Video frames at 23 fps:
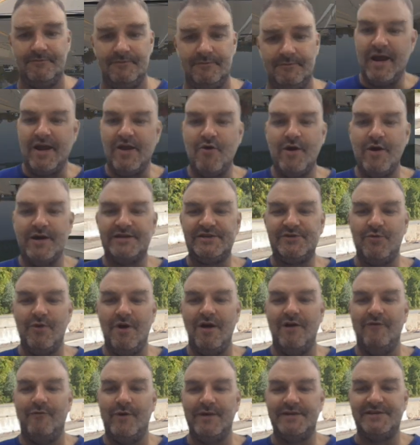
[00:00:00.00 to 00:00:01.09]
Meeting US
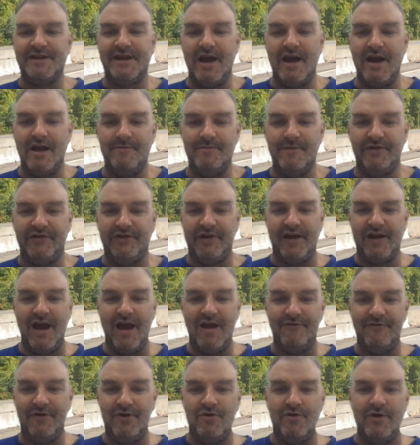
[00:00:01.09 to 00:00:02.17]
12 once again, Michigan
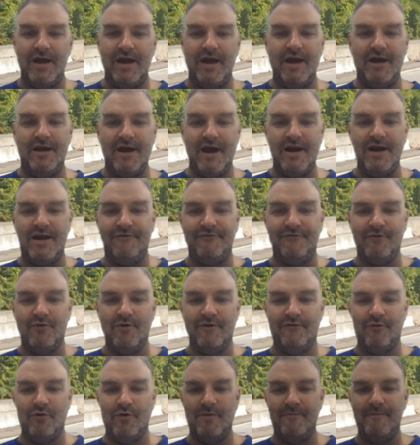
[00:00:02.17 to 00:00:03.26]
Avenue, and 94
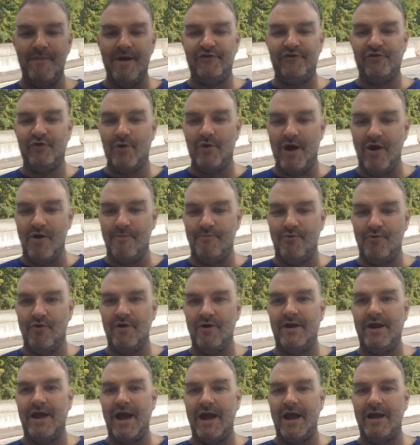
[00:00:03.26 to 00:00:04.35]
for Metro
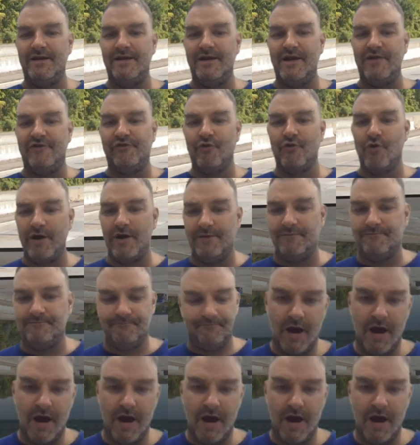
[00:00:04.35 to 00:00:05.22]
Airport and Detroit.